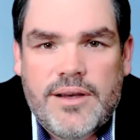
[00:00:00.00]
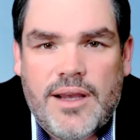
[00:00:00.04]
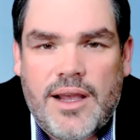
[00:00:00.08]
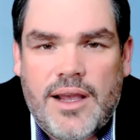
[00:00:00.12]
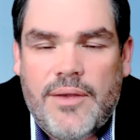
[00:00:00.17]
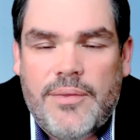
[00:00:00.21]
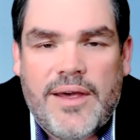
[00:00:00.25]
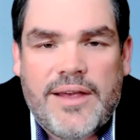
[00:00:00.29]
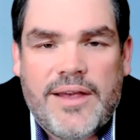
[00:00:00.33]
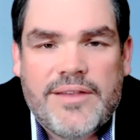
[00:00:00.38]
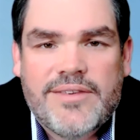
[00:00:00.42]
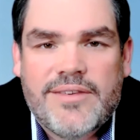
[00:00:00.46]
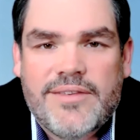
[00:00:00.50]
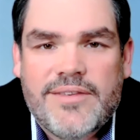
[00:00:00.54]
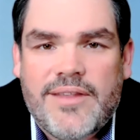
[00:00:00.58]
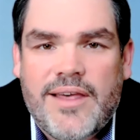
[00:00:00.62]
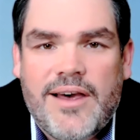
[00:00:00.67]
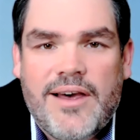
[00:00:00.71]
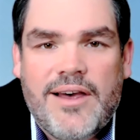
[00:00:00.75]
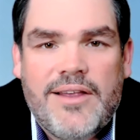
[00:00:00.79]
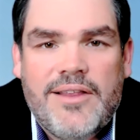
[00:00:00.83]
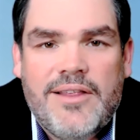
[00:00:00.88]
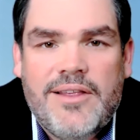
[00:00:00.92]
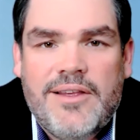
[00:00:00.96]
And that's in
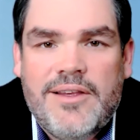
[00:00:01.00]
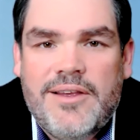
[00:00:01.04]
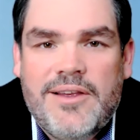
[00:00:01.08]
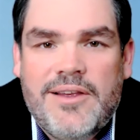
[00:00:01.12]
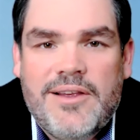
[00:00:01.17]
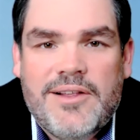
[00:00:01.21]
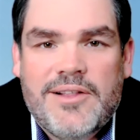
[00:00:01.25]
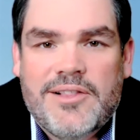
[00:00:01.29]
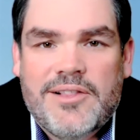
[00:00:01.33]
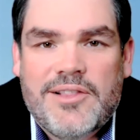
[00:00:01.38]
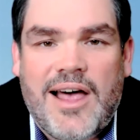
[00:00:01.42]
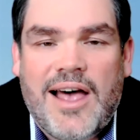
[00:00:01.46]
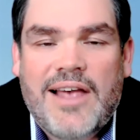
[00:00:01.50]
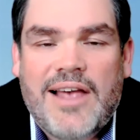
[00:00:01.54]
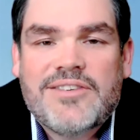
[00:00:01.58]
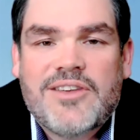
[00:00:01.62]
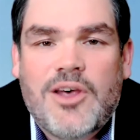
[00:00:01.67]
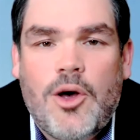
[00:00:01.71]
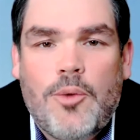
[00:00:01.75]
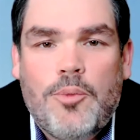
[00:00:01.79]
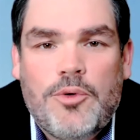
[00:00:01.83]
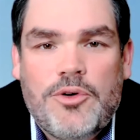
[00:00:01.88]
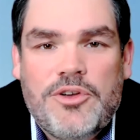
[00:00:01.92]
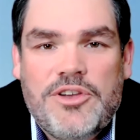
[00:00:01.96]
that last
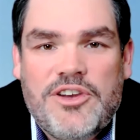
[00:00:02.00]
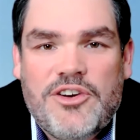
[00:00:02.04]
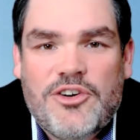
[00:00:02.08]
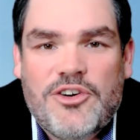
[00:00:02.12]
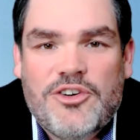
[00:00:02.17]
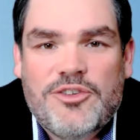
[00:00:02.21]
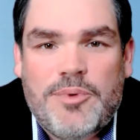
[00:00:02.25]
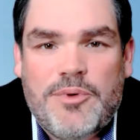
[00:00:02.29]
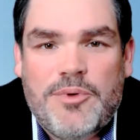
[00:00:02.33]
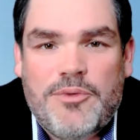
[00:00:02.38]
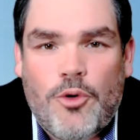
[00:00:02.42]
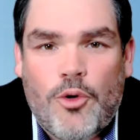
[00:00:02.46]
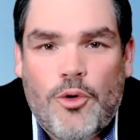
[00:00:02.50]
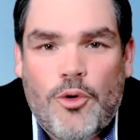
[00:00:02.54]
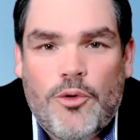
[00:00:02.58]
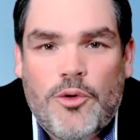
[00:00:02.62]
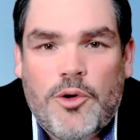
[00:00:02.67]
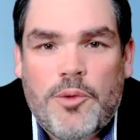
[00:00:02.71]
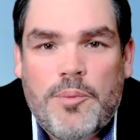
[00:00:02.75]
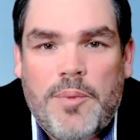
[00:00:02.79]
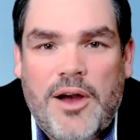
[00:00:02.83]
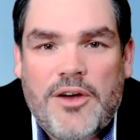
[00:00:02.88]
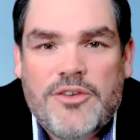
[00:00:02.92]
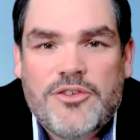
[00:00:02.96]
couple of years before
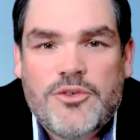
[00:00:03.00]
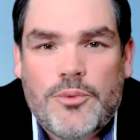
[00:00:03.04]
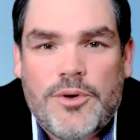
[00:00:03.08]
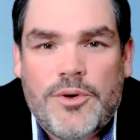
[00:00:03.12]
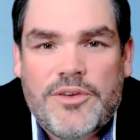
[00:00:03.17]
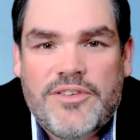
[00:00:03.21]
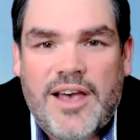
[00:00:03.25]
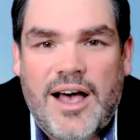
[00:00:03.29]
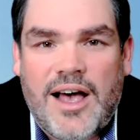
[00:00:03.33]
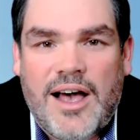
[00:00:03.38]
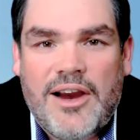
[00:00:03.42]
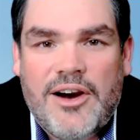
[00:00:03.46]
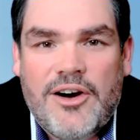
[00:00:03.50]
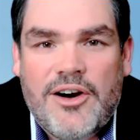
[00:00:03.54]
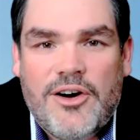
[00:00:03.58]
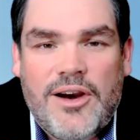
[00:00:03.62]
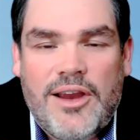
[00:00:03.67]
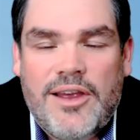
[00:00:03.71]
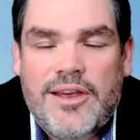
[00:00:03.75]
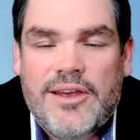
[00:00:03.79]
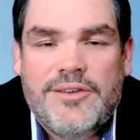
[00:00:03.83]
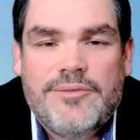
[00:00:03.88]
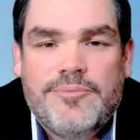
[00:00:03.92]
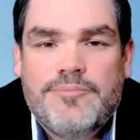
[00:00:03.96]
we're about to retire
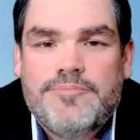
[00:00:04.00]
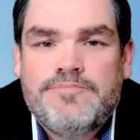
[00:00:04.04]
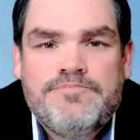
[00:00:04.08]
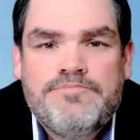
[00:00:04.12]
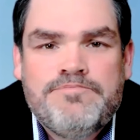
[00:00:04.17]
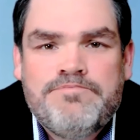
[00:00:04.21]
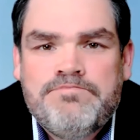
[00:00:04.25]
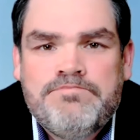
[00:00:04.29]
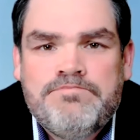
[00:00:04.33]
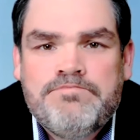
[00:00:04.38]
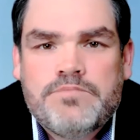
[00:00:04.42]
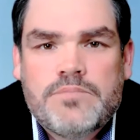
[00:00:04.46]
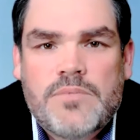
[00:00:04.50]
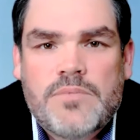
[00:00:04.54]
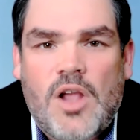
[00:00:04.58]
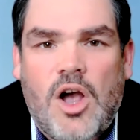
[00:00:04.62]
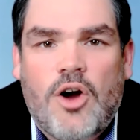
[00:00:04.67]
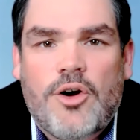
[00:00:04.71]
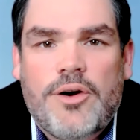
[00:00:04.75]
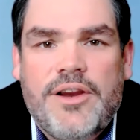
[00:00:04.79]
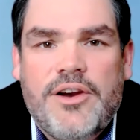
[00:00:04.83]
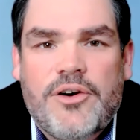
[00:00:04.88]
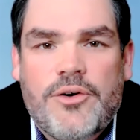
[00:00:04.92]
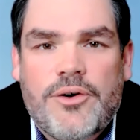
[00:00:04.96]
and
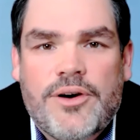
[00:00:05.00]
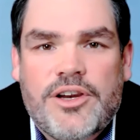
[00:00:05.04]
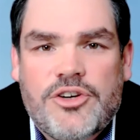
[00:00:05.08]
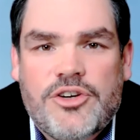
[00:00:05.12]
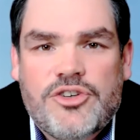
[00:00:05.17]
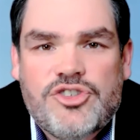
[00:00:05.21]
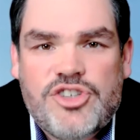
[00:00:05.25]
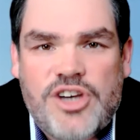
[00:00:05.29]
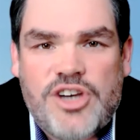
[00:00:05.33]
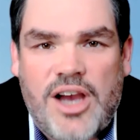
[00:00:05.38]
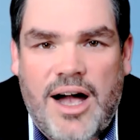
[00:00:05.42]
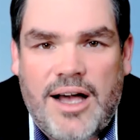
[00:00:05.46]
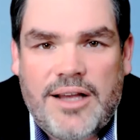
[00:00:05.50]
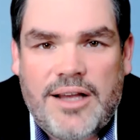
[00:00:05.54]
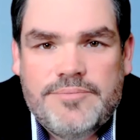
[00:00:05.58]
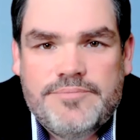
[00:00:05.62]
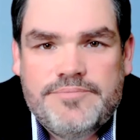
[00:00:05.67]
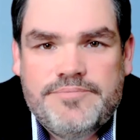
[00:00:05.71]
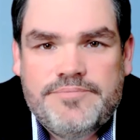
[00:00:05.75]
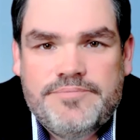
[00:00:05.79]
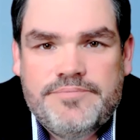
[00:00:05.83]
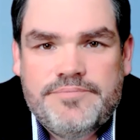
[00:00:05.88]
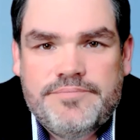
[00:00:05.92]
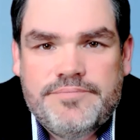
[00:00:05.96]
our hearing is shot.
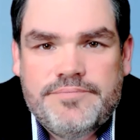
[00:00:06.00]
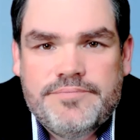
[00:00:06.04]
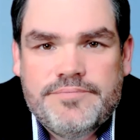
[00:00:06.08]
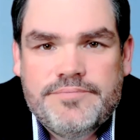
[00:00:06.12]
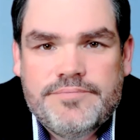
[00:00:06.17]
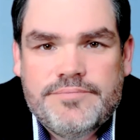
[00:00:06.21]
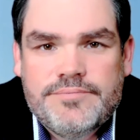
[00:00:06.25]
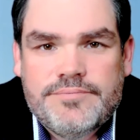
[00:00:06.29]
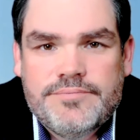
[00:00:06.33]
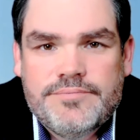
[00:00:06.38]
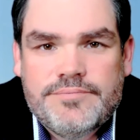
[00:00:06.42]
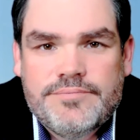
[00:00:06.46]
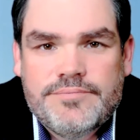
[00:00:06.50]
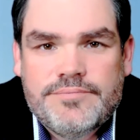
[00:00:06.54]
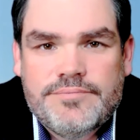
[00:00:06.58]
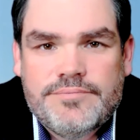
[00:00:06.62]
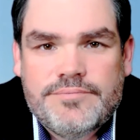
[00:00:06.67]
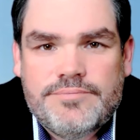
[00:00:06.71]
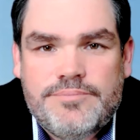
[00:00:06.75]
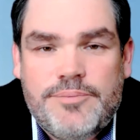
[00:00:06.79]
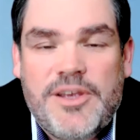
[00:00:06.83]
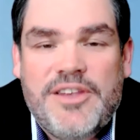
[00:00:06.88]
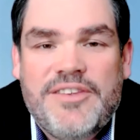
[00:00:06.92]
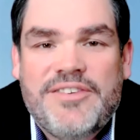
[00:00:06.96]

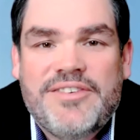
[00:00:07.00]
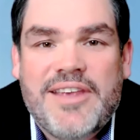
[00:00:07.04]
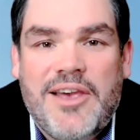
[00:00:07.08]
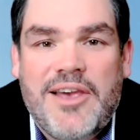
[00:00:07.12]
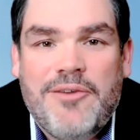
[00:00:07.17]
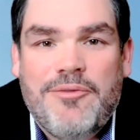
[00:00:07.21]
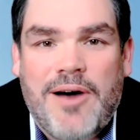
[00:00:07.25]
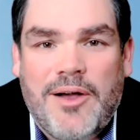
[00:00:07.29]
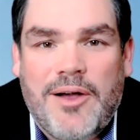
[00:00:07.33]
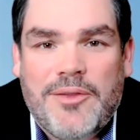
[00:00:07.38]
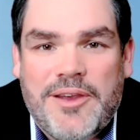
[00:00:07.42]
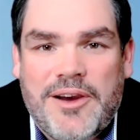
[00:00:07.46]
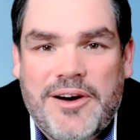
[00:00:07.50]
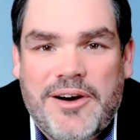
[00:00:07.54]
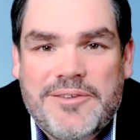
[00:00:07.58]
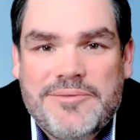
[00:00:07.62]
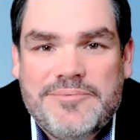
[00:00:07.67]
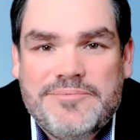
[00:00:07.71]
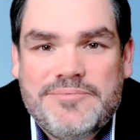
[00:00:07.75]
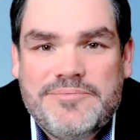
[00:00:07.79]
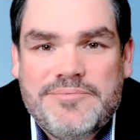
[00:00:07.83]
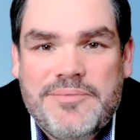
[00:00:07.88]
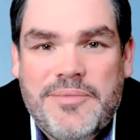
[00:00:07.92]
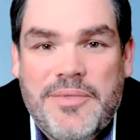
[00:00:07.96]
Be safe out there.
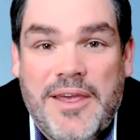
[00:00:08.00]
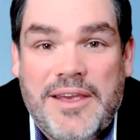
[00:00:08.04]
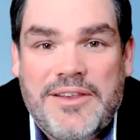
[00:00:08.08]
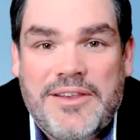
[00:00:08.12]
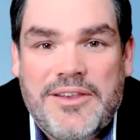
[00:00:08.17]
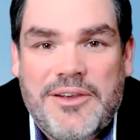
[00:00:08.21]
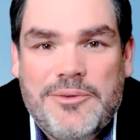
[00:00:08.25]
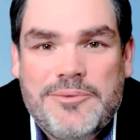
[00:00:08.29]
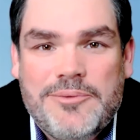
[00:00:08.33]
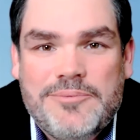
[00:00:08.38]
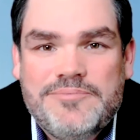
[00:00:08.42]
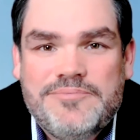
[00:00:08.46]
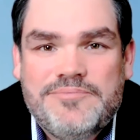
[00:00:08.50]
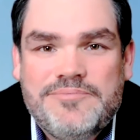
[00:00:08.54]
Thank you.